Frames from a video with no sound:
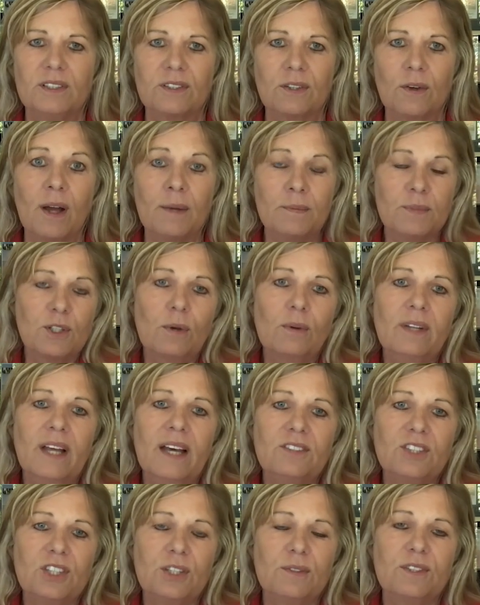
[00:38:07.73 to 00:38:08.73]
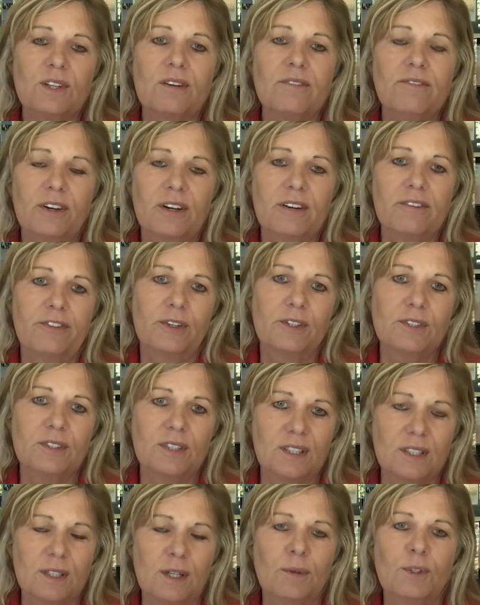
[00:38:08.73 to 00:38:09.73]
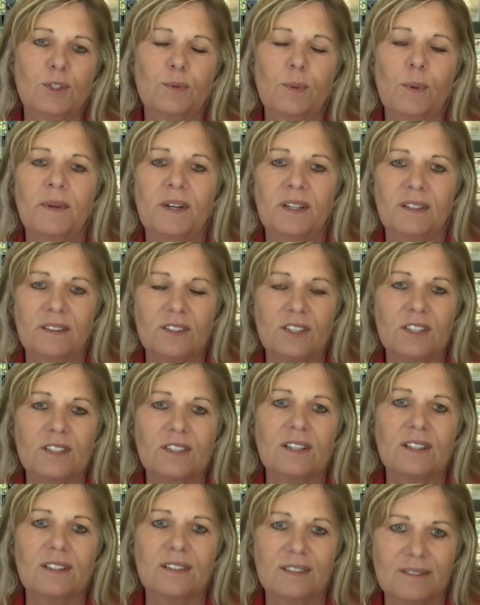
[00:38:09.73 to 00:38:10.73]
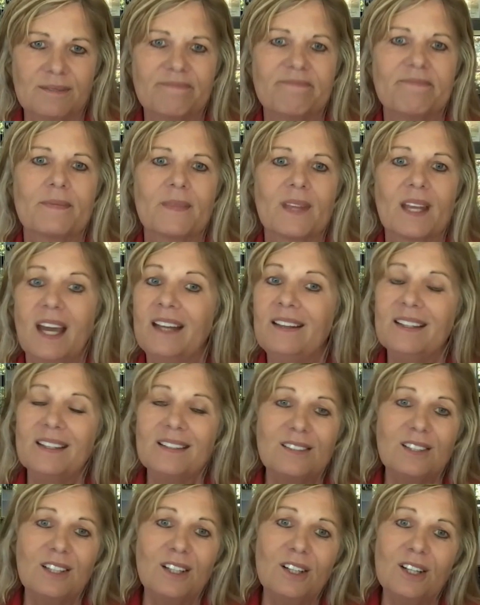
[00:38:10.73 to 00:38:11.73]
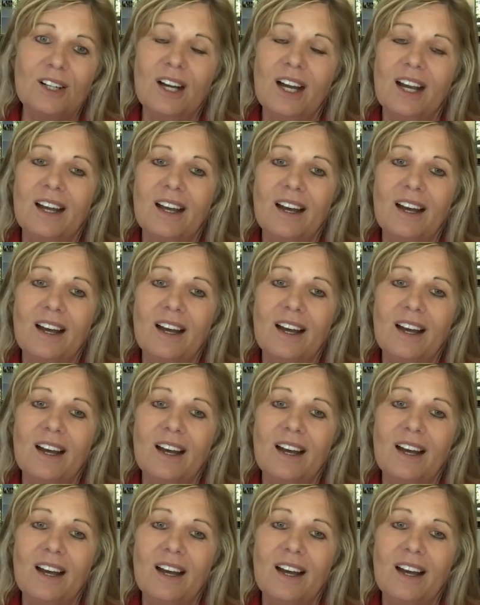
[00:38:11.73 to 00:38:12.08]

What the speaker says: So I'm so glad she was our very first Distinguished Woman in Logistics. And this year,